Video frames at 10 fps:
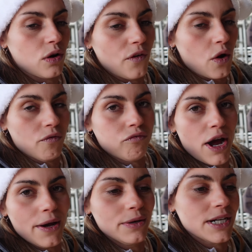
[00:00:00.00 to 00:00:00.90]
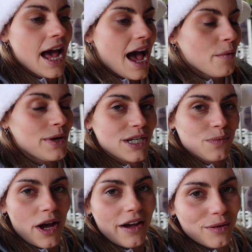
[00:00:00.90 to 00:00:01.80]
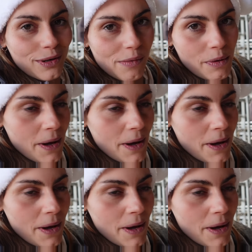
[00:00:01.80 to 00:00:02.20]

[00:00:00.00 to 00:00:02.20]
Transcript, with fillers: of off-road, which is why I thought it would be